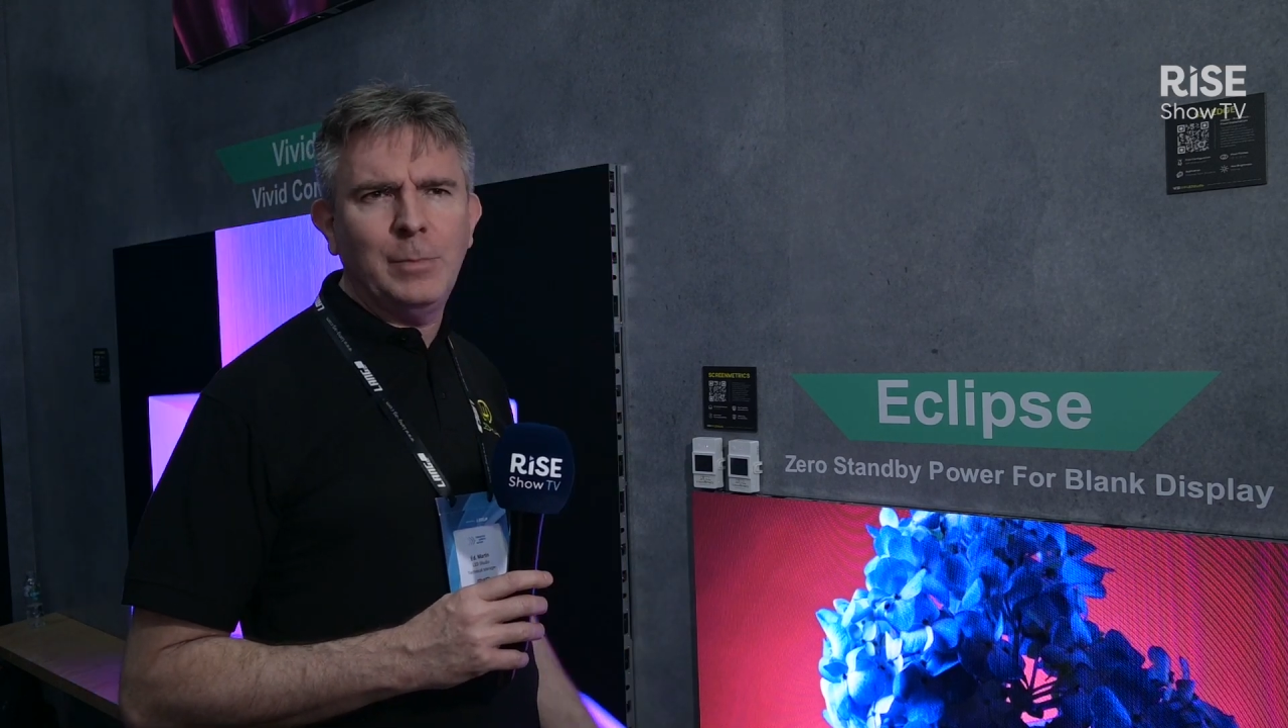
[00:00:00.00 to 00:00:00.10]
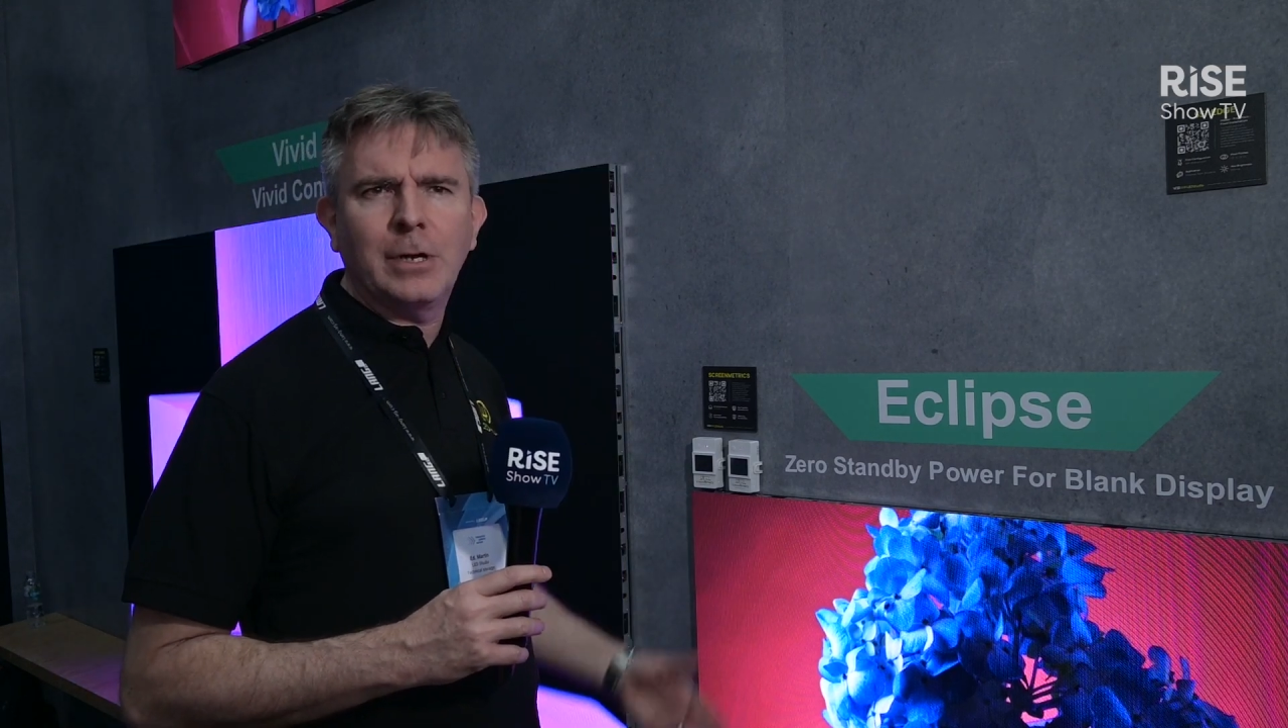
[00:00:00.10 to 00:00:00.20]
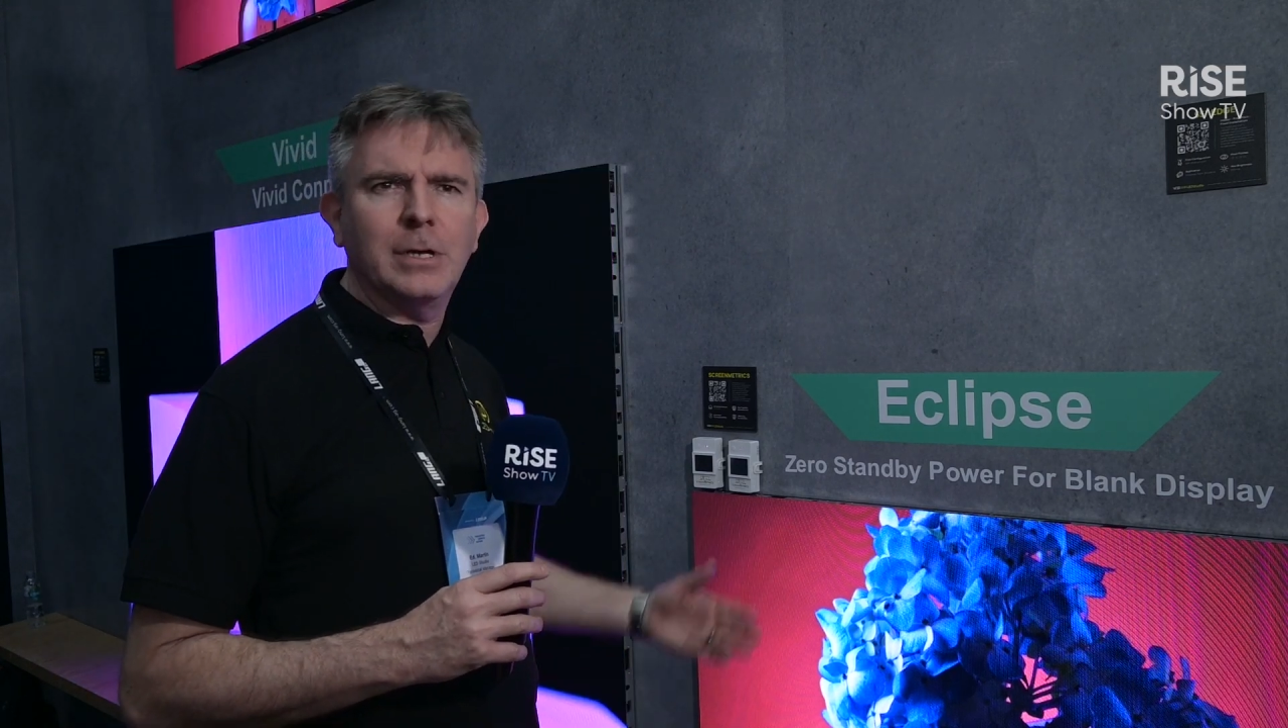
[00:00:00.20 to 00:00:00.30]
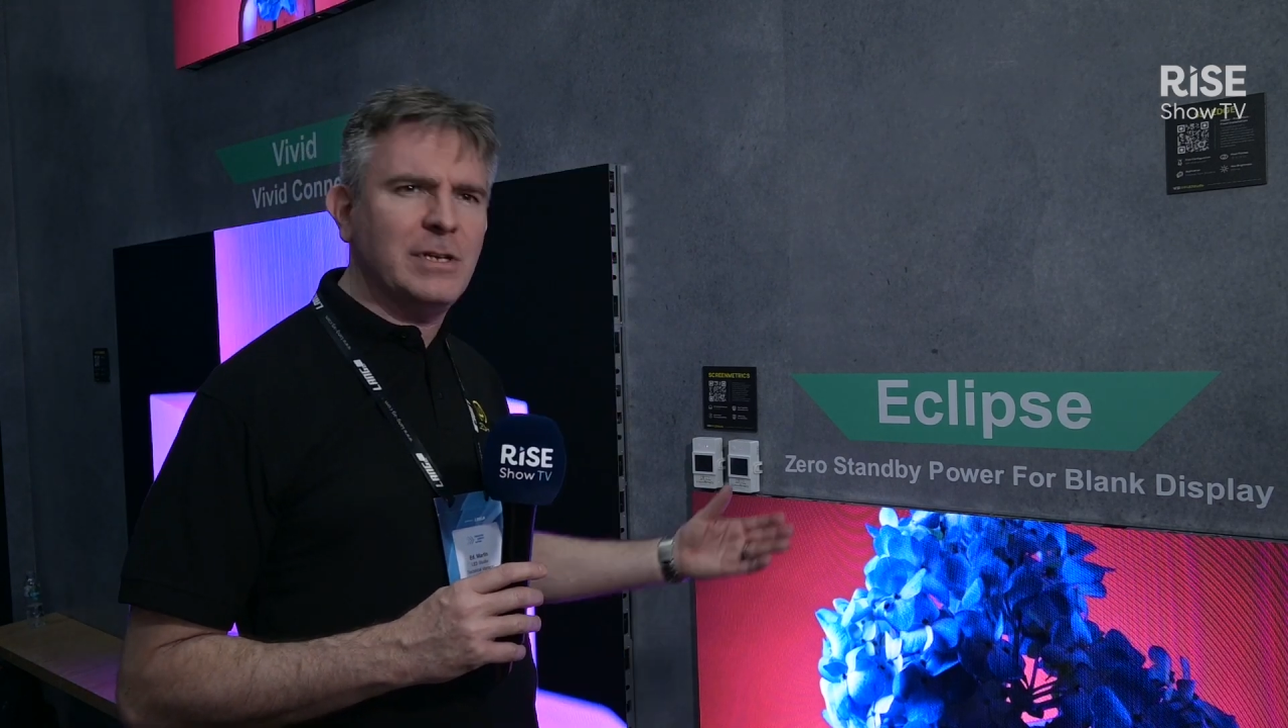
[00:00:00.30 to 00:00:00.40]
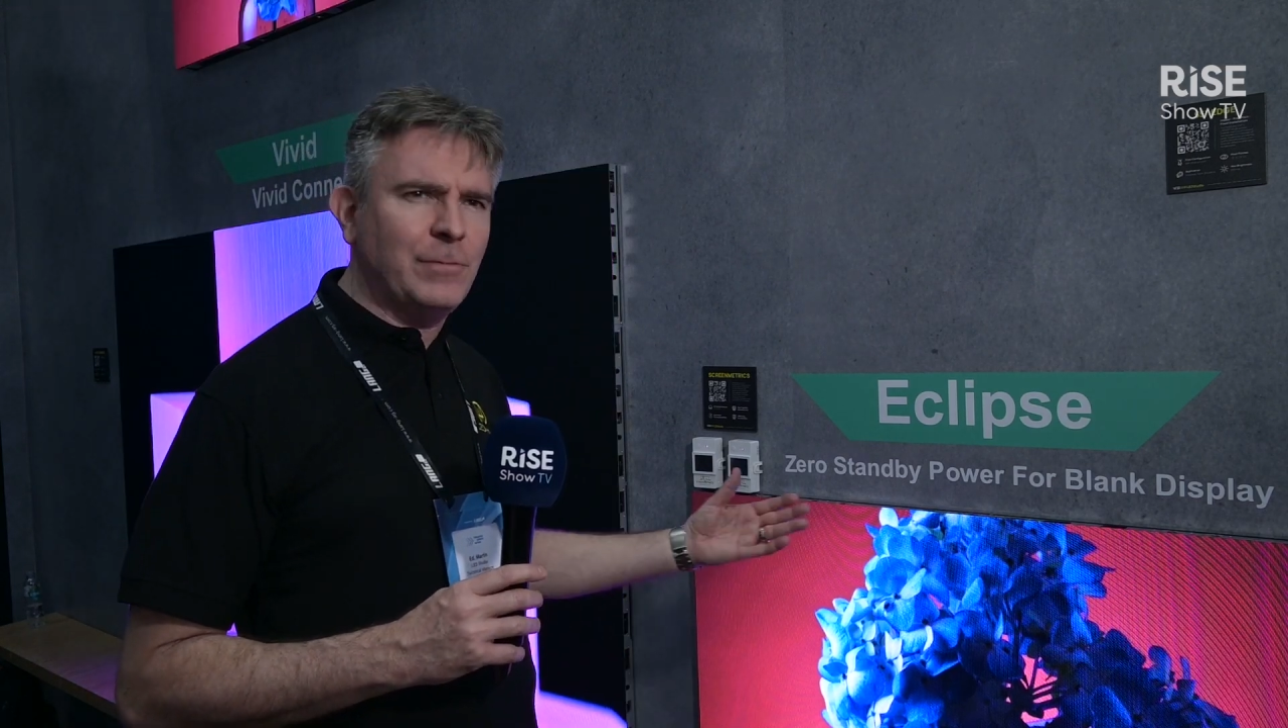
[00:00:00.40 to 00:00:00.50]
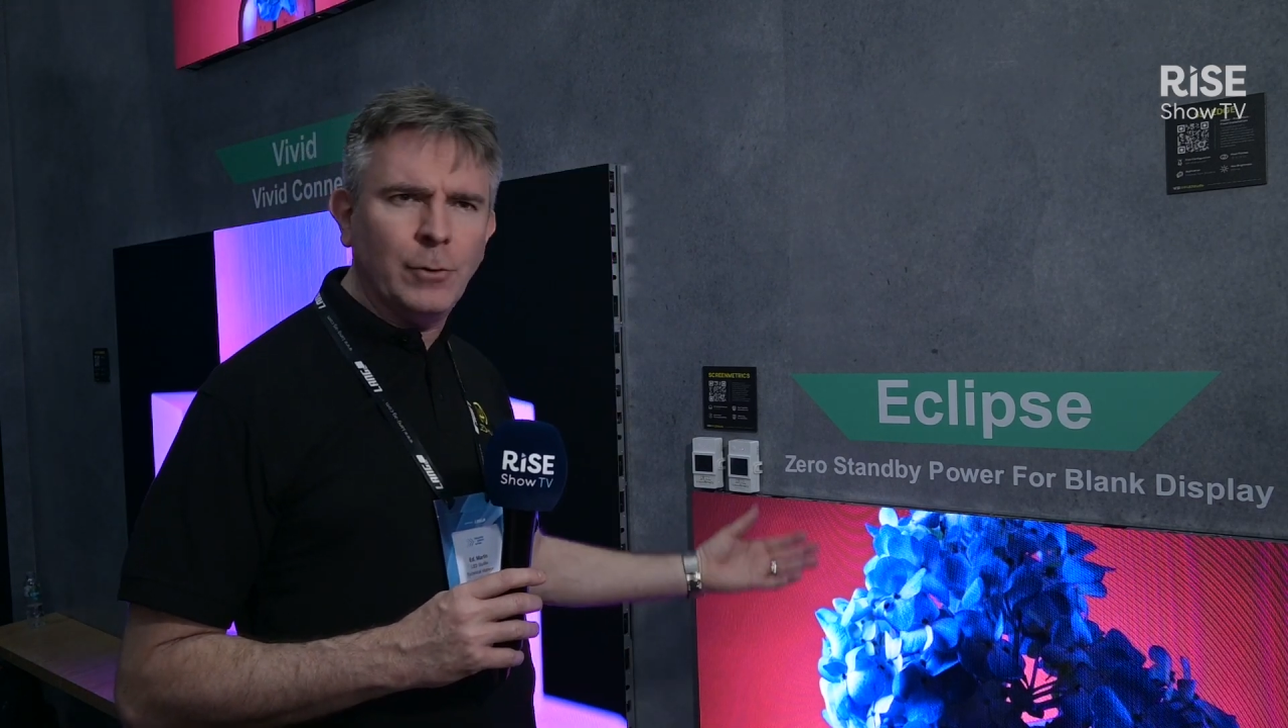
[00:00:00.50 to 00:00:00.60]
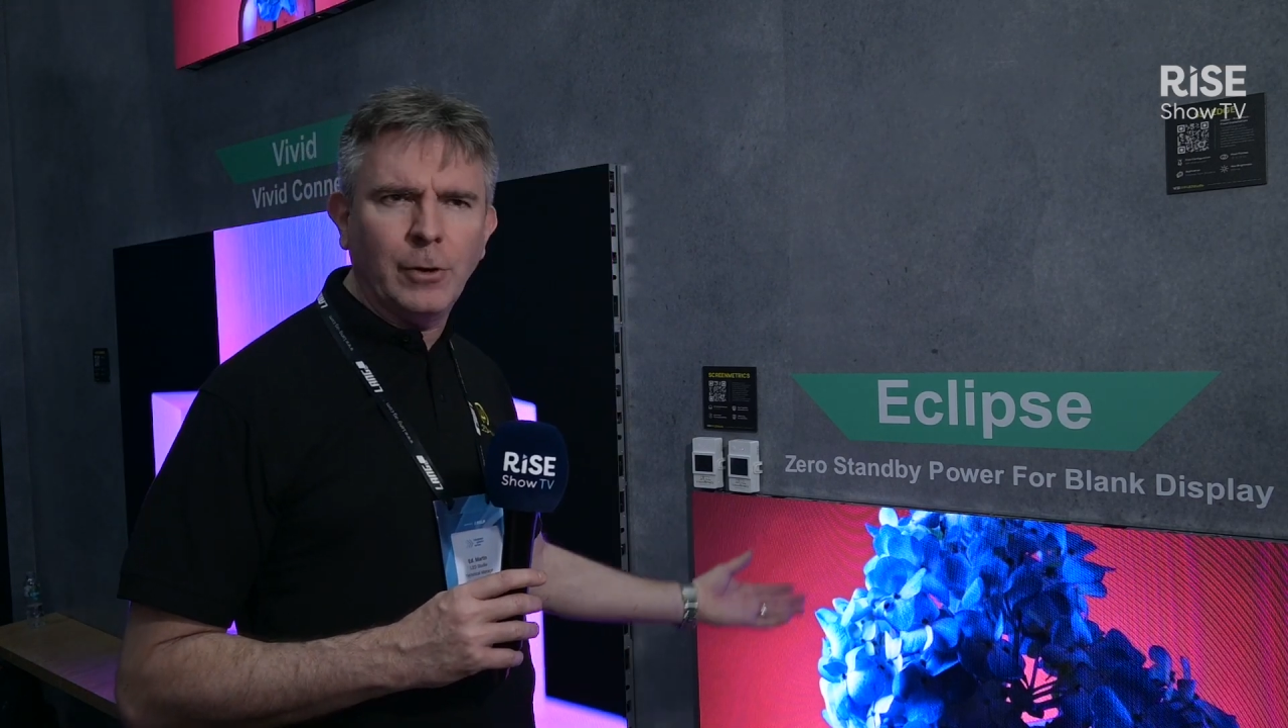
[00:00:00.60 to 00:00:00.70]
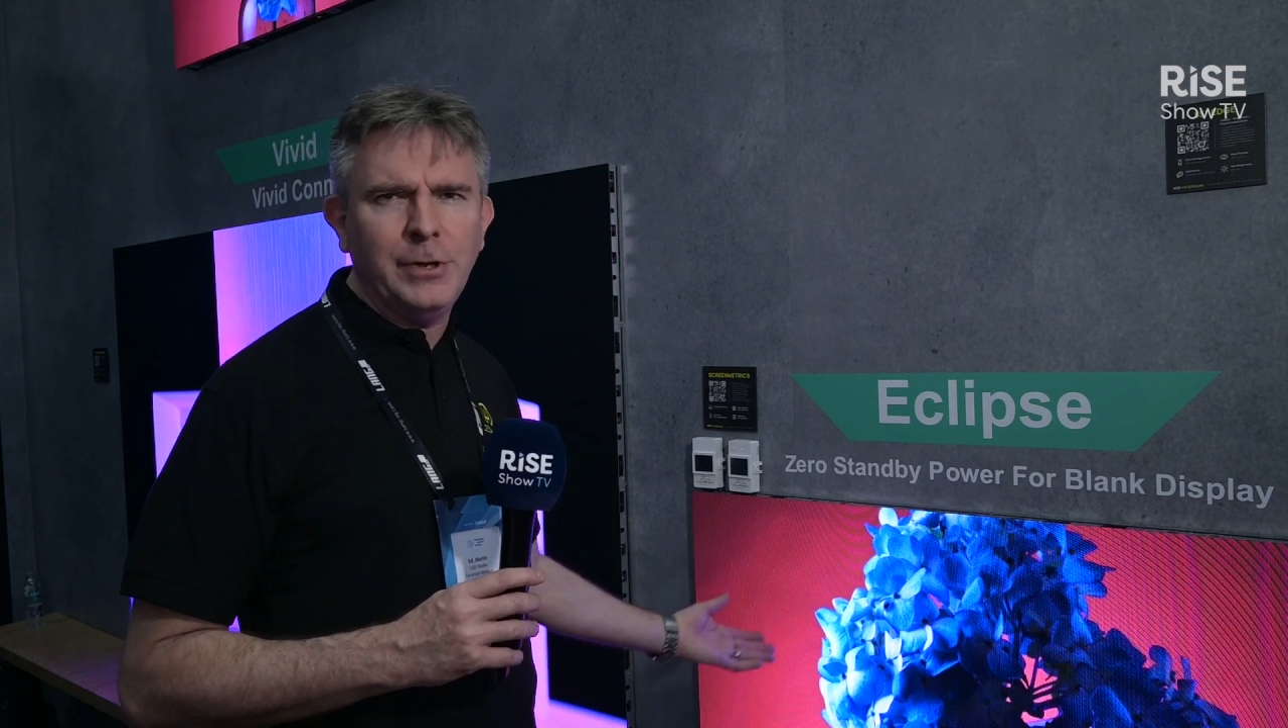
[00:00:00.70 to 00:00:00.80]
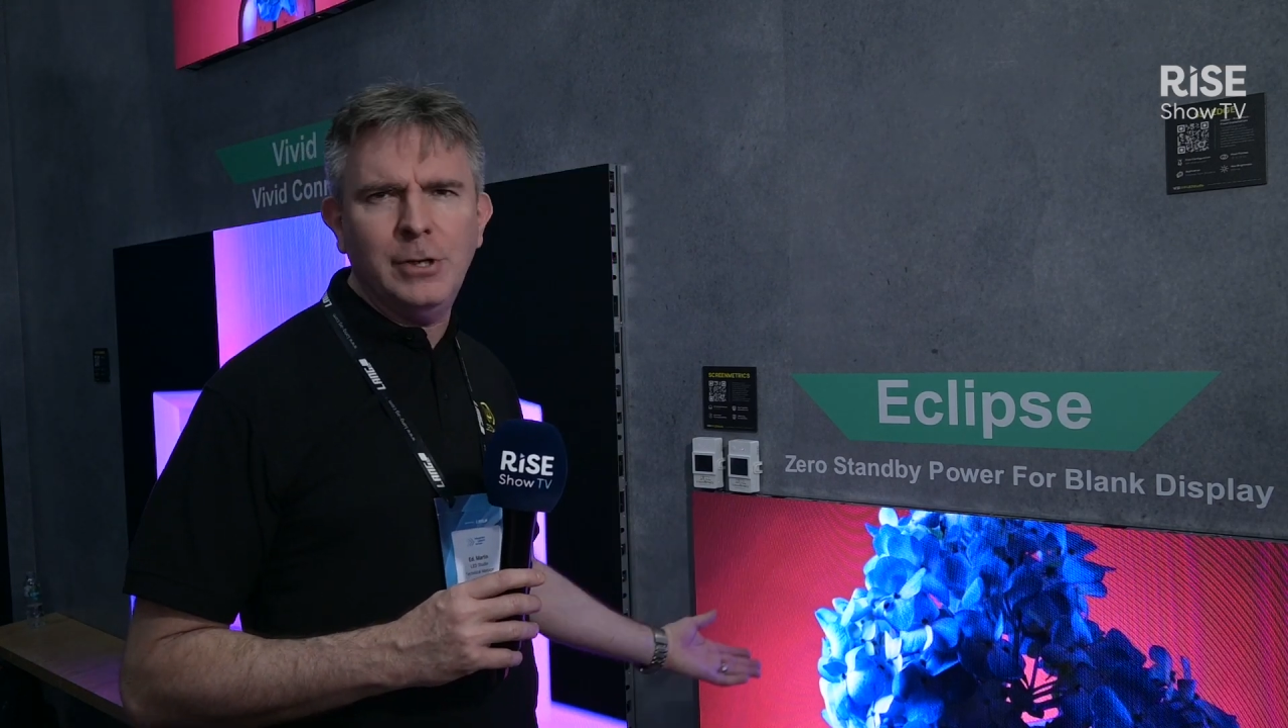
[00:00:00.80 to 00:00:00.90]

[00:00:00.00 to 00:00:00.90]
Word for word: because if you're not